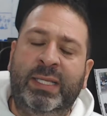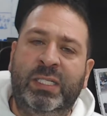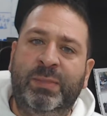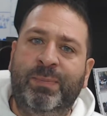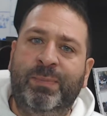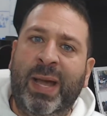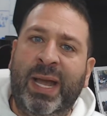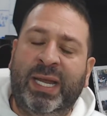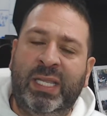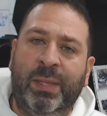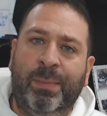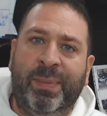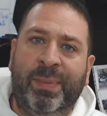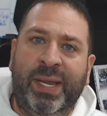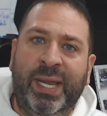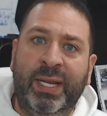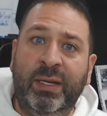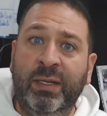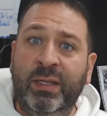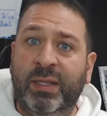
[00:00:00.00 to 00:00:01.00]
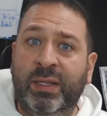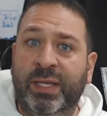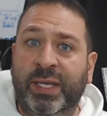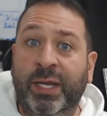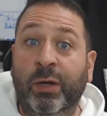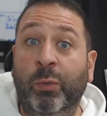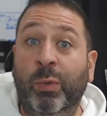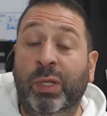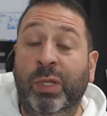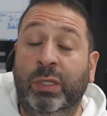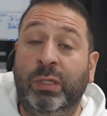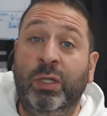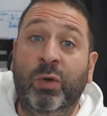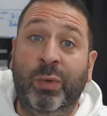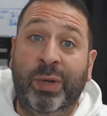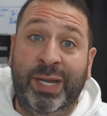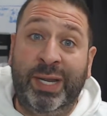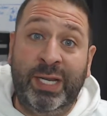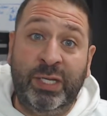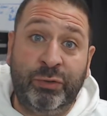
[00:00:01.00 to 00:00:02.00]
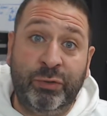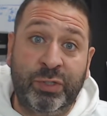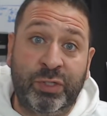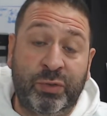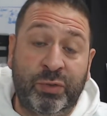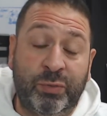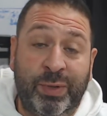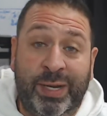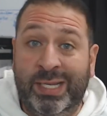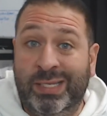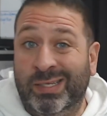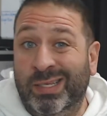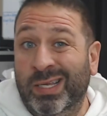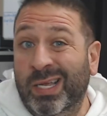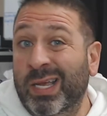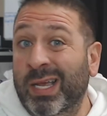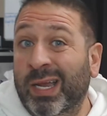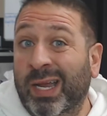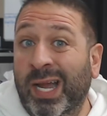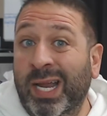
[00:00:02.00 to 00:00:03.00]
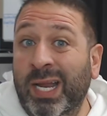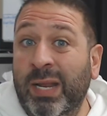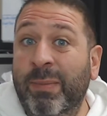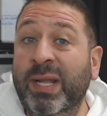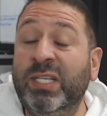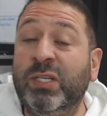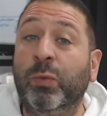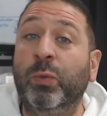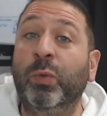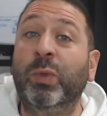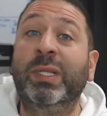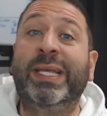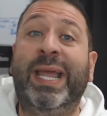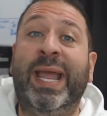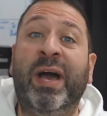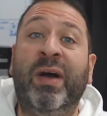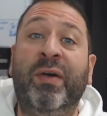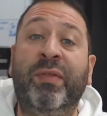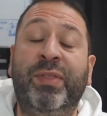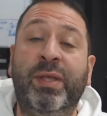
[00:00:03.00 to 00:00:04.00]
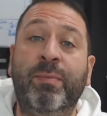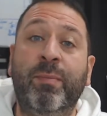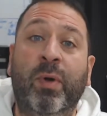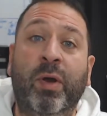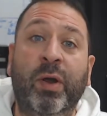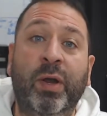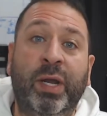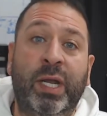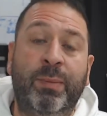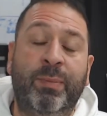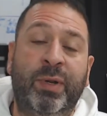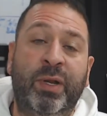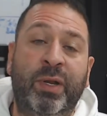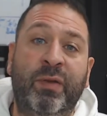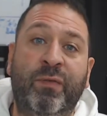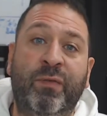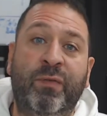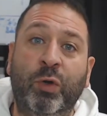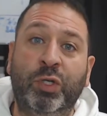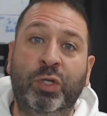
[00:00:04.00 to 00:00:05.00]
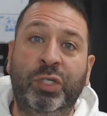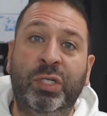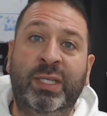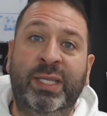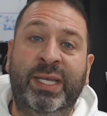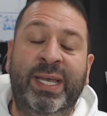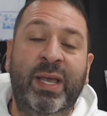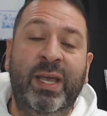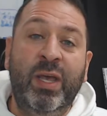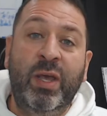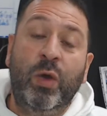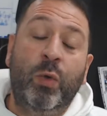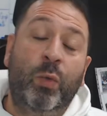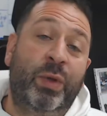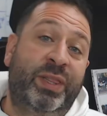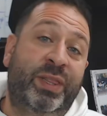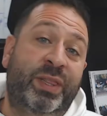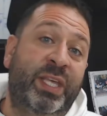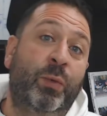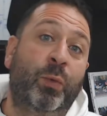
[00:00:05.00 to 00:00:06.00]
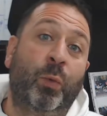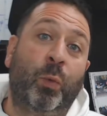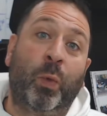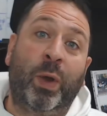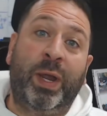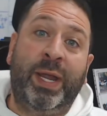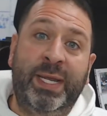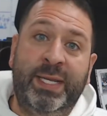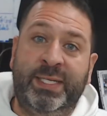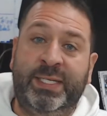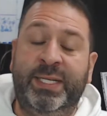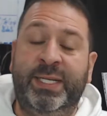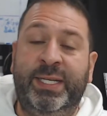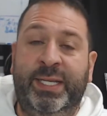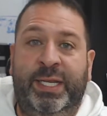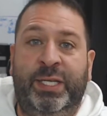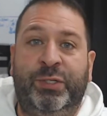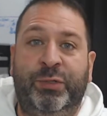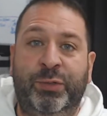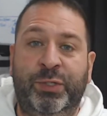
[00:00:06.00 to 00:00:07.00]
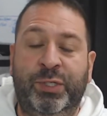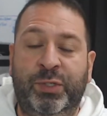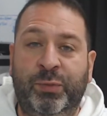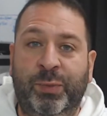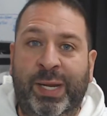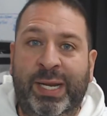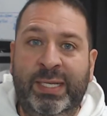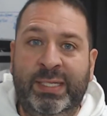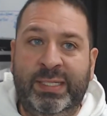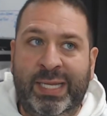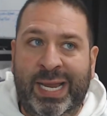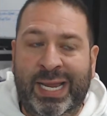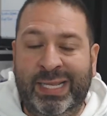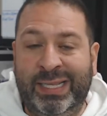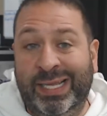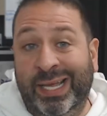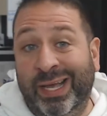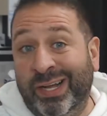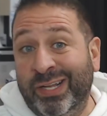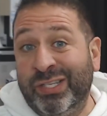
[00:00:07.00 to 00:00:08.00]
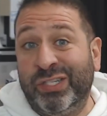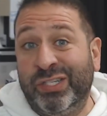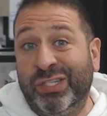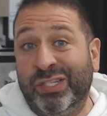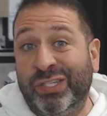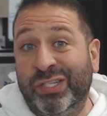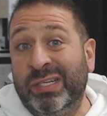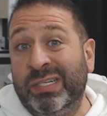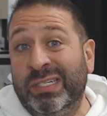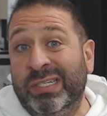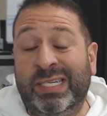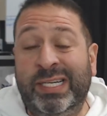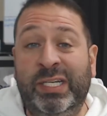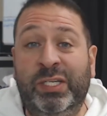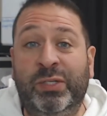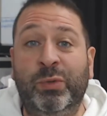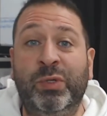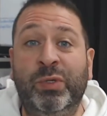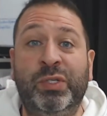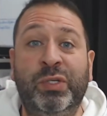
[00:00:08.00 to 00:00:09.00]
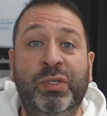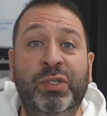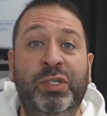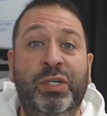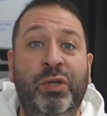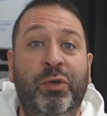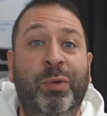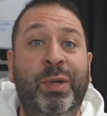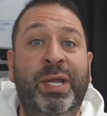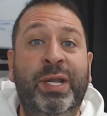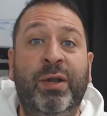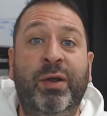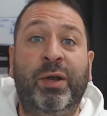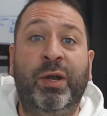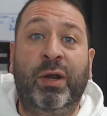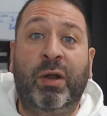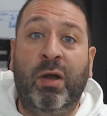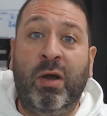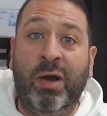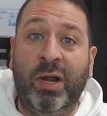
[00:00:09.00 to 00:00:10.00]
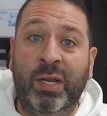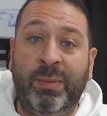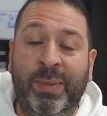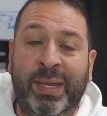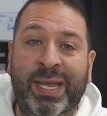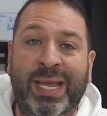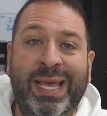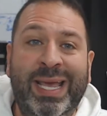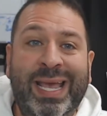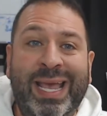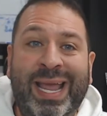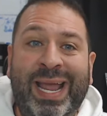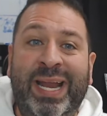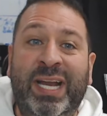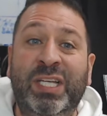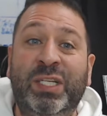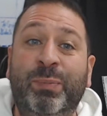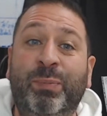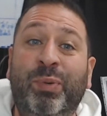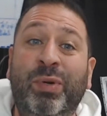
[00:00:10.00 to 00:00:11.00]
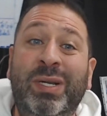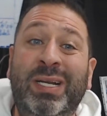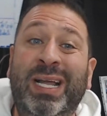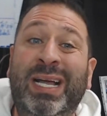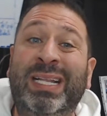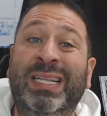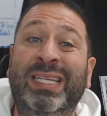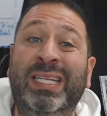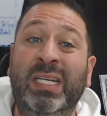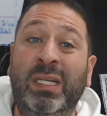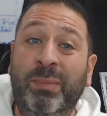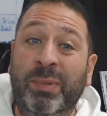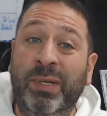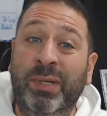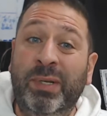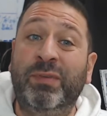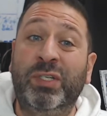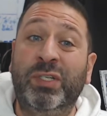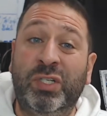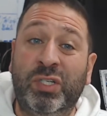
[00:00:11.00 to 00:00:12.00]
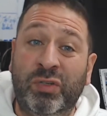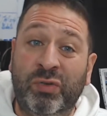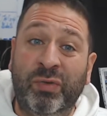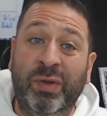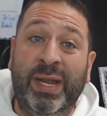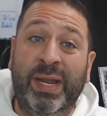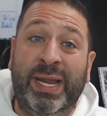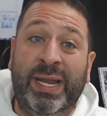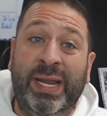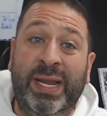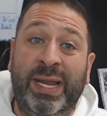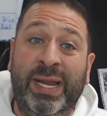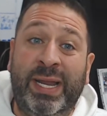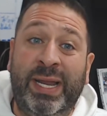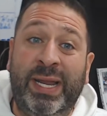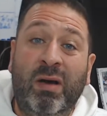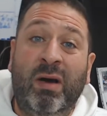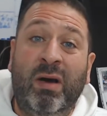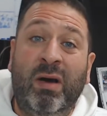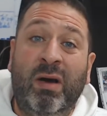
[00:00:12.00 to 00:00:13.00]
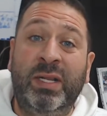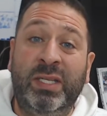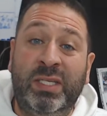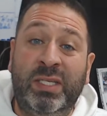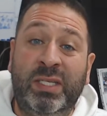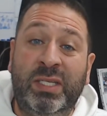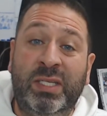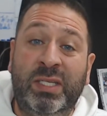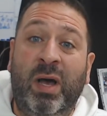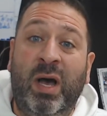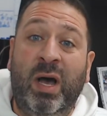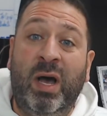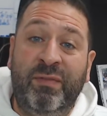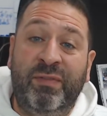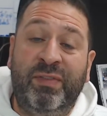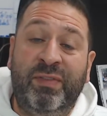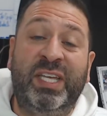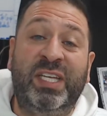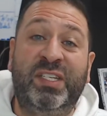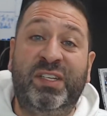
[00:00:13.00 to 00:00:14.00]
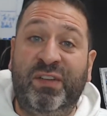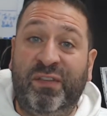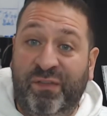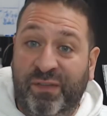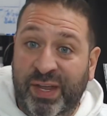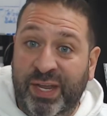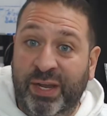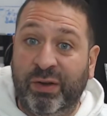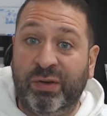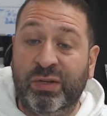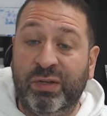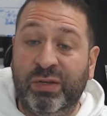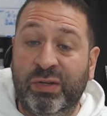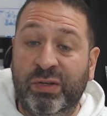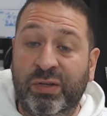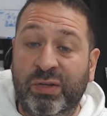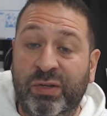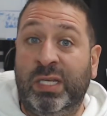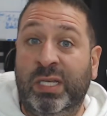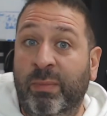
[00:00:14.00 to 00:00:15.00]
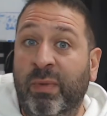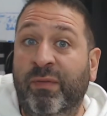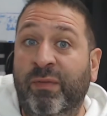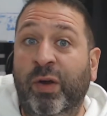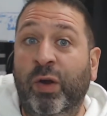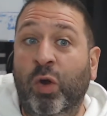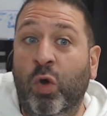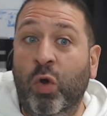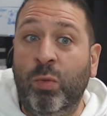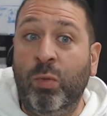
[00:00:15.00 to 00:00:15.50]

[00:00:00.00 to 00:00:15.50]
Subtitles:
back at the beginning of the year with low interest rates, kind of meant a really healthy market. But unfortunately, with the raise in interest rates and the uncertainty to a certain degree in our economy, it has put a little bit of a strain on some of these figures and some of our home